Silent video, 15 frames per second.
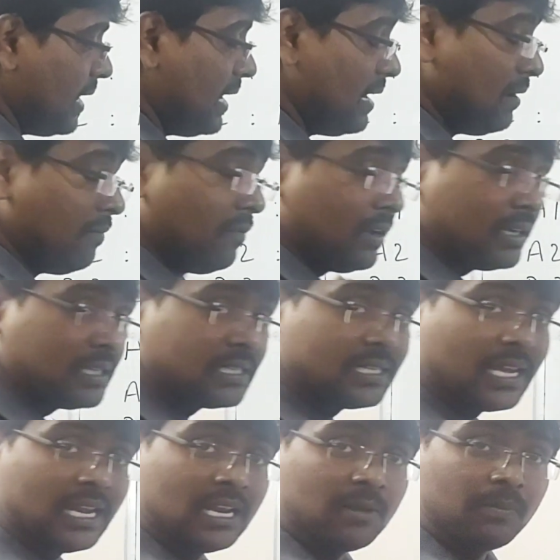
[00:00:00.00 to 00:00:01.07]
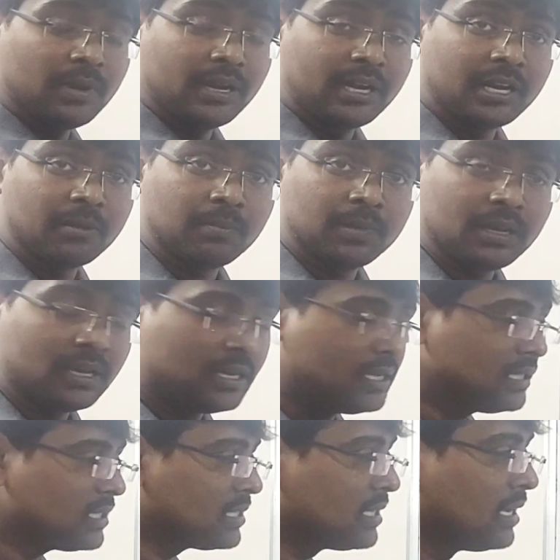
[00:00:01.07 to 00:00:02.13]
Inverse element
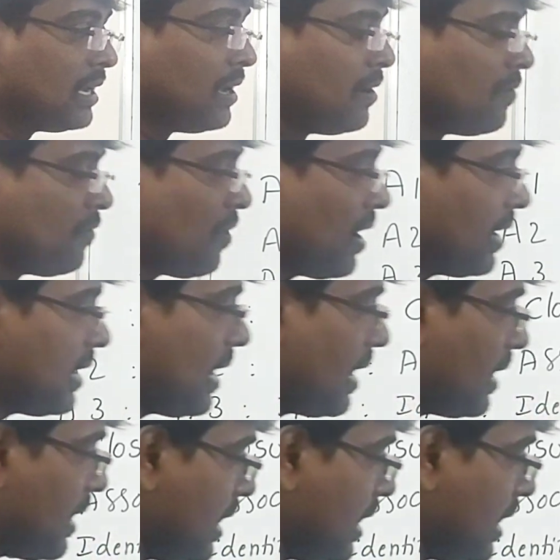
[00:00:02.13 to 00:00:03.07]
means for an